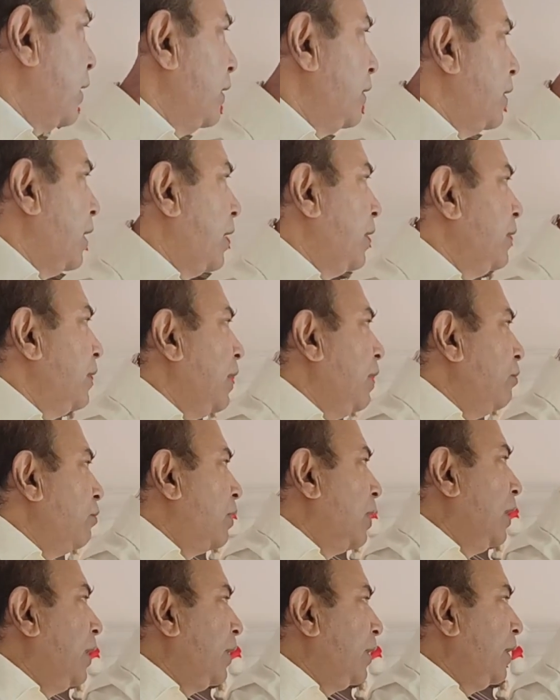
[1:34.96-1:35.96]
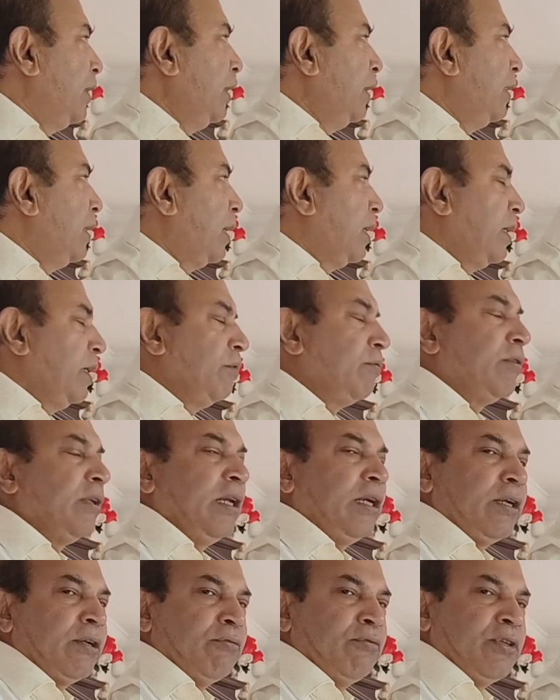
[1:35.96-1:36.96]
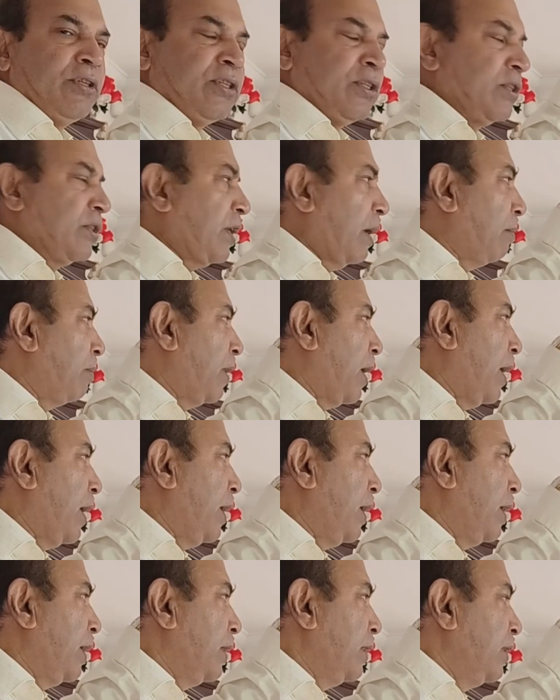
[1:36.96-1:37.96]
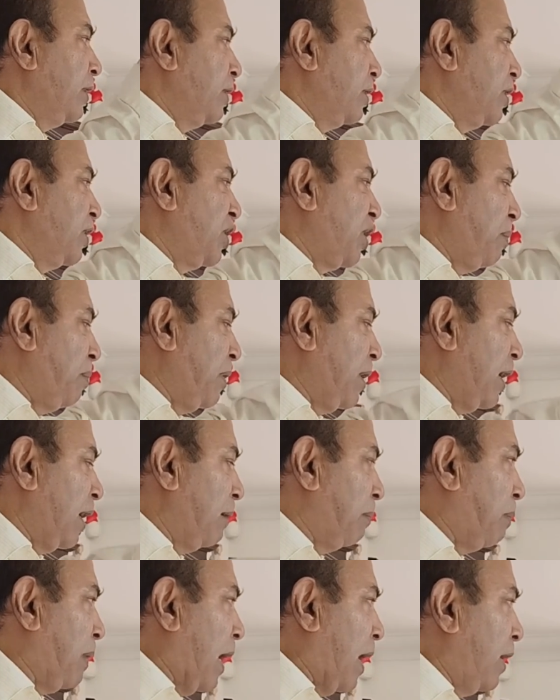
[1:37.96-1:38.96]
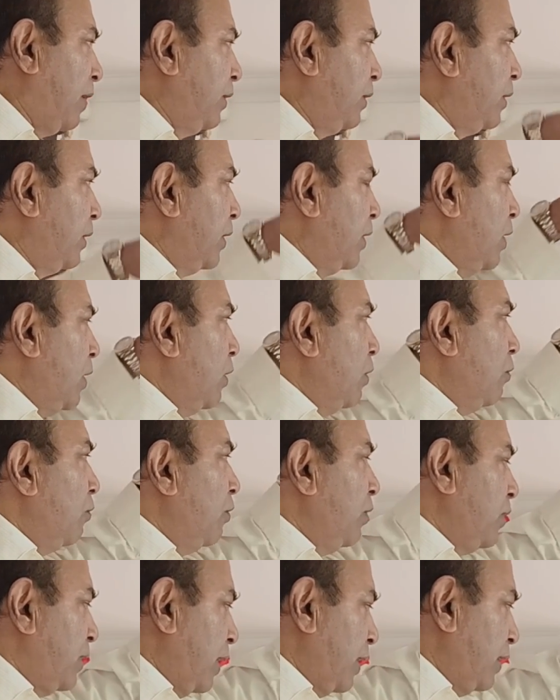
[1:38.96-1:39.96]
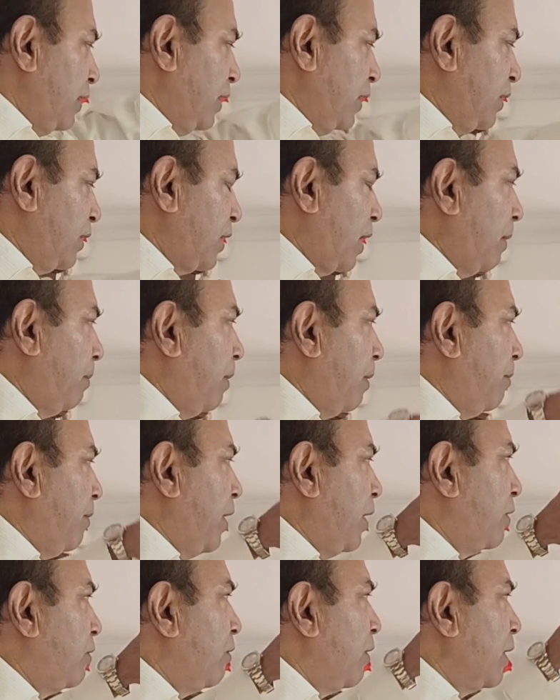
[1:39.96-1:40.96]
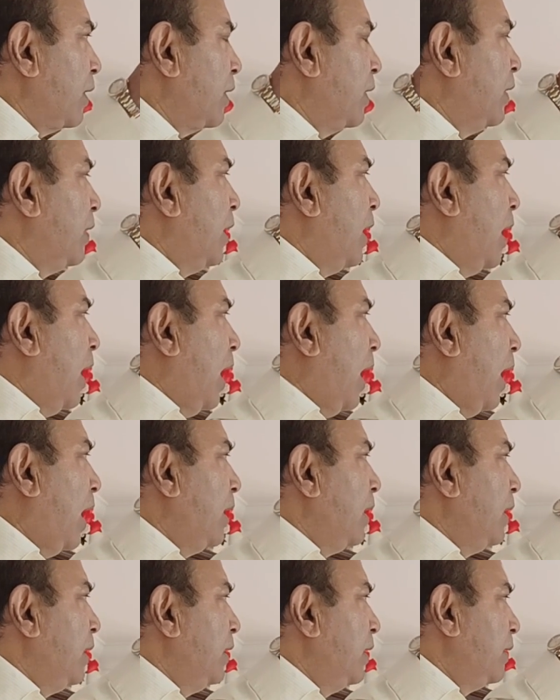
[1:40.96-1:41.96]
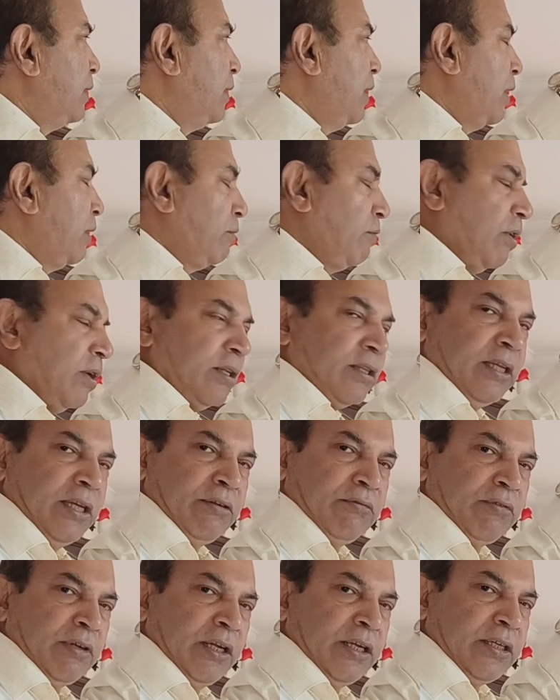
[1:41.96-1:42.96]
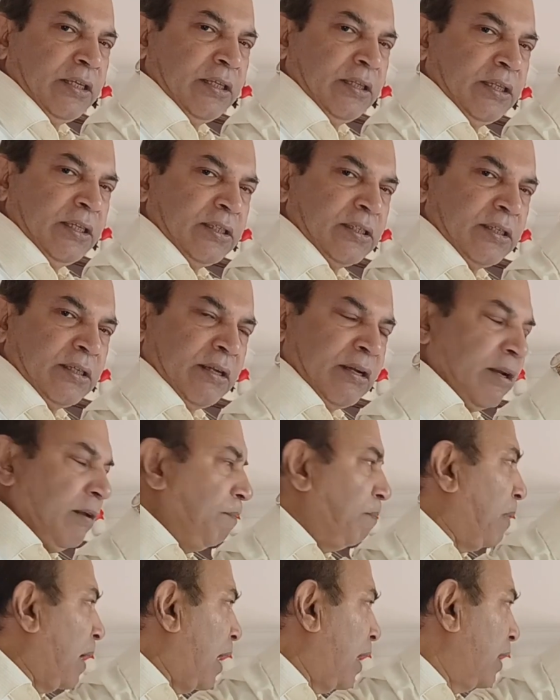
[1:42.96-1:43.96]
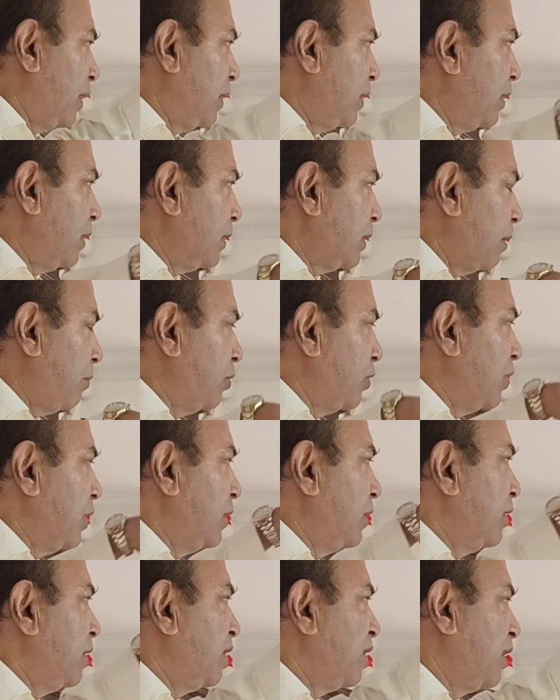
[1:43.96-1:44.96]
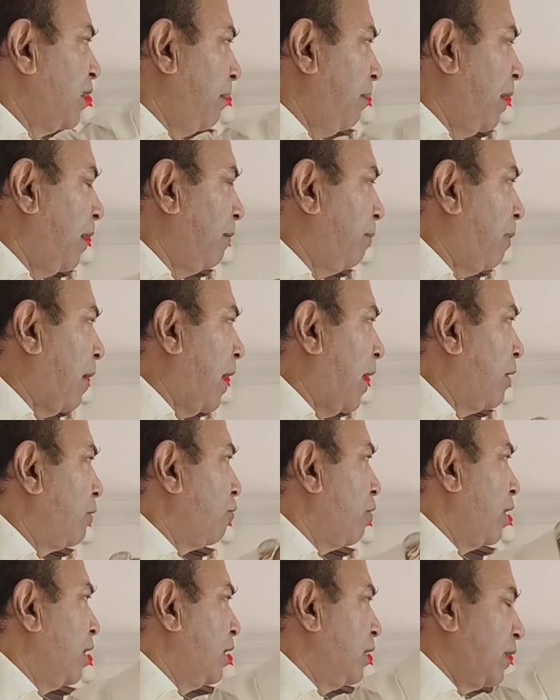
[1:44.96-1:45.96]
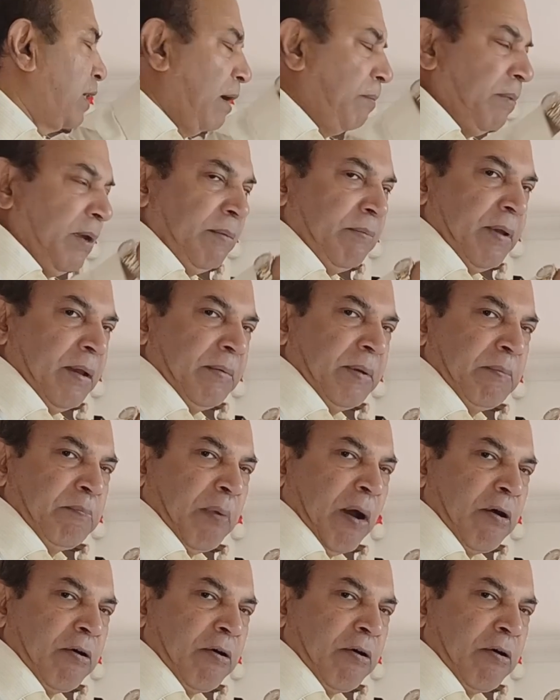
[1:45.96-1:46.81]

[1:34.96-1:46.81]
is, there is a utility, that utility which is supplying, this is a typical plant which has this type of network, and in this network the utility, this plant, suppose this is a cement plant, or it can be maybe